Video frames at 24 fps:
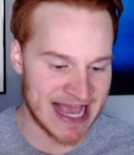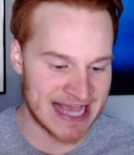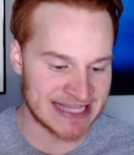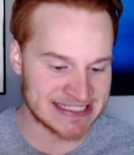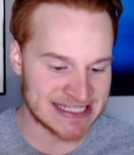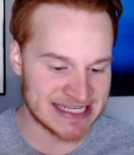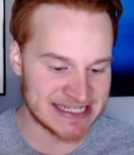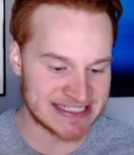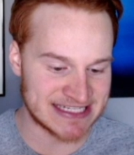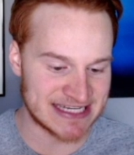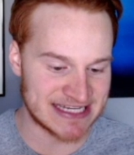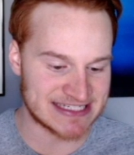
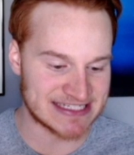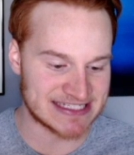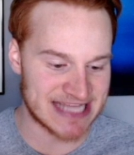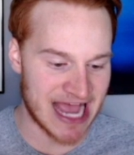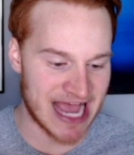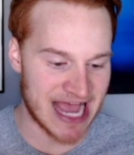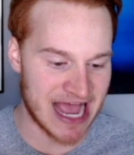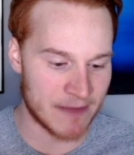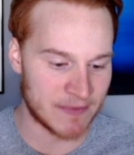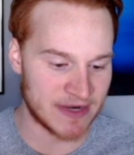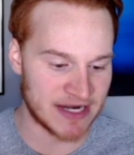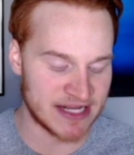SEC's
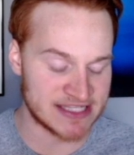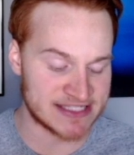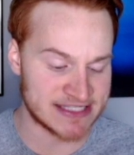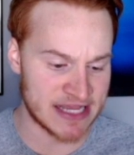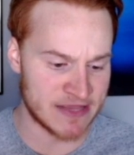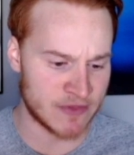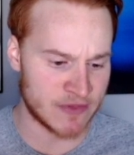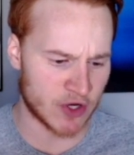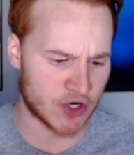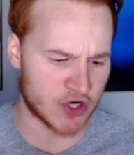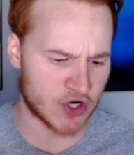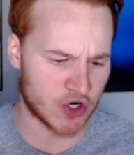dominance in
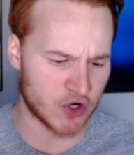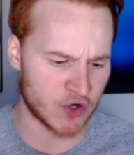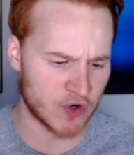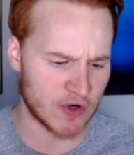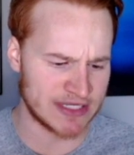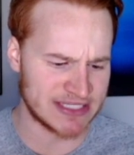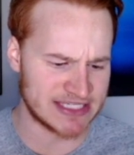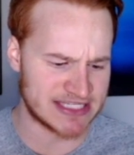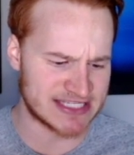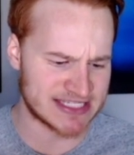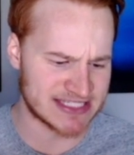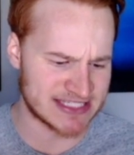the
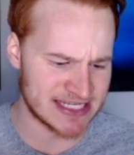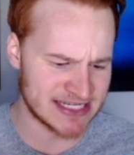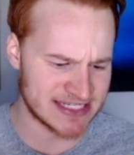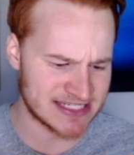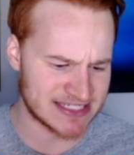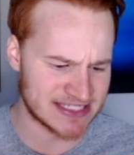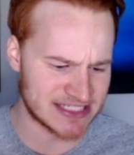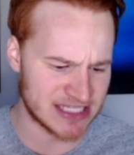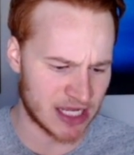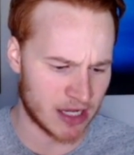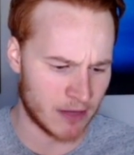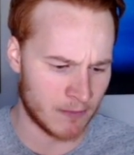current
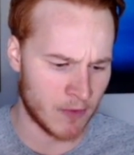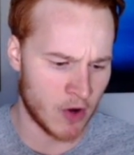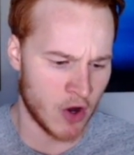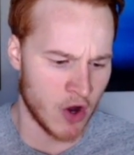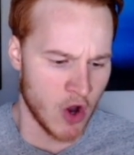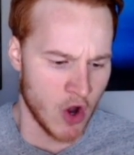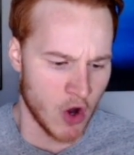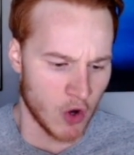system.